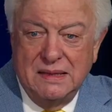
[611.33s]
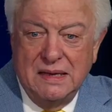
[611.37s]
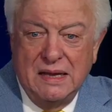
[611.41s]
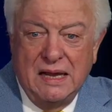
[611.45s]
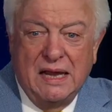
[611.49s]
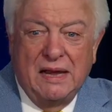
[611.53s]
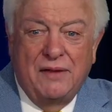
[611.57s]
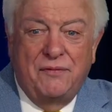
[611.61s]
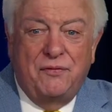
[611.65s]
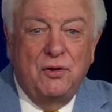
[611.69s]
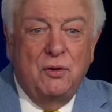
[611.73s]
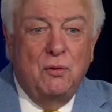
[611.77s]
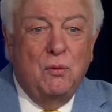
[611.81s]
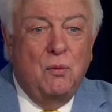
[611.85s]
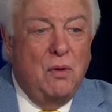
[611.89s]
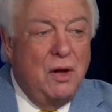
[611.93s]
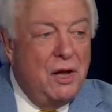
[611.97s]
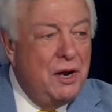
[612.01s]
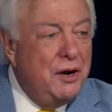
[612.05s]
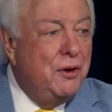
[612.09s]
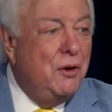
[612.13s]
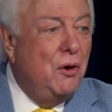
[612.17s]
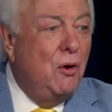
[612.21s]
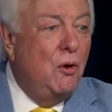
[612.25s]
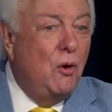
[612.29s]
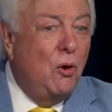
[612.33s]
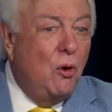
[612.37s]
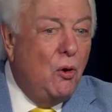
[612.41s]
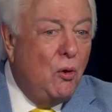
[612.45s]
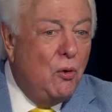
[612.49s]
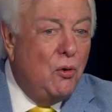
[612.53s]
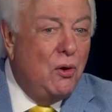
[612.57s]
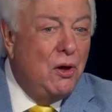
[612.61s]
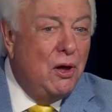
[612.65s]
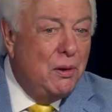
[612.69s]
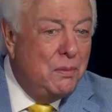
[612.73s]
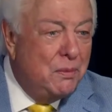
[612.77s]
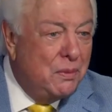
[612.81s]
If you want a
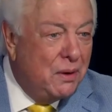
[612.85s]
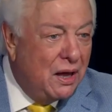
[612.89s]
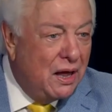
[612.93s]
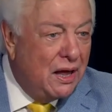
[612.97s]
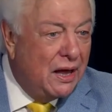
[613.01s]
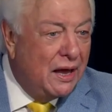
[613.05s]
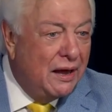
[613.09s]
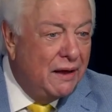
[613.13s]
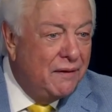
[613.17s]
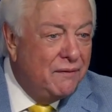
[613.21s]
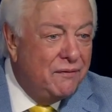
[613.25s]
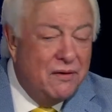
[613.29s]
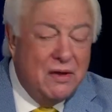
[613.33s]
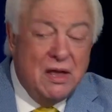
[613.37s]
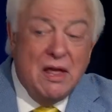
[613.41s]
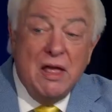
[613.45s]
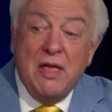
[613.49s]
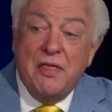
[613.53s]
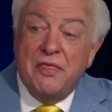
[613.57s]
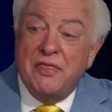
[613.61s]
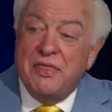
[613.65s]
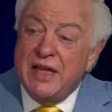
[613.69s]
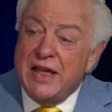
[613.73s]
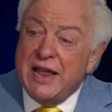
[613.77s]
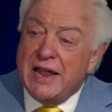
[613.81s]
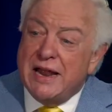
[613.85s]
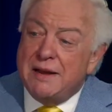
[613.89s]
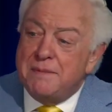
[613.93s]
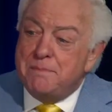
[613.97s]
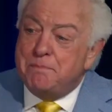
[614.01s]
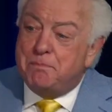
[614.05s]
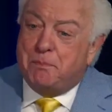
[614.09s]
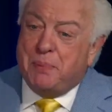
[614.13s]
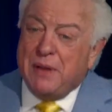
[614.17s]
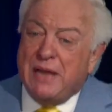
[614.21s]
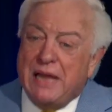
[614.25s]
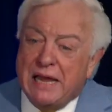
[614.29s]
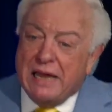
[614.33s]
ho-hum life, then
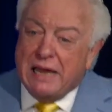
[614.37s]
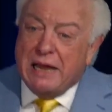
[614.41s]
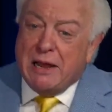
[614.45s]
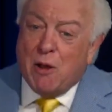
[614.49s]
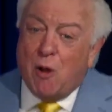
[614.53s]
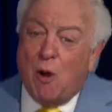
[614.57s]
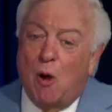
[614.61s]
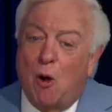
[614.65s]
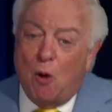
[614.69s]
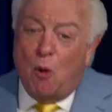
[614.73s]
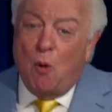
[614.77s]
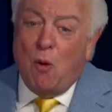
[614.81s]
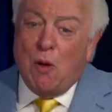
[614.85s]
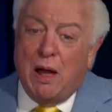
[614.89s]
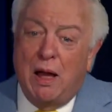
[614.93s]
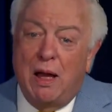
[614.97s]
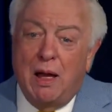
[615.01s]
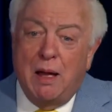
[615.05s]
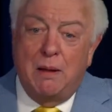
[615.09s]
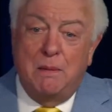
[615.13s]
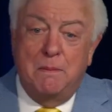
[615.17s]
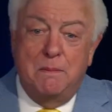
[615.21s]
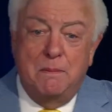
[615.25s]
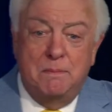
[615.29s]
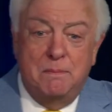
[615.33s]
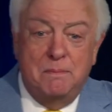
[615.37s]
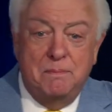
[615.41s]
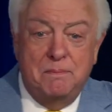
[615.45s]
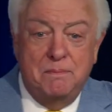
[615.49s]
be ho-hum.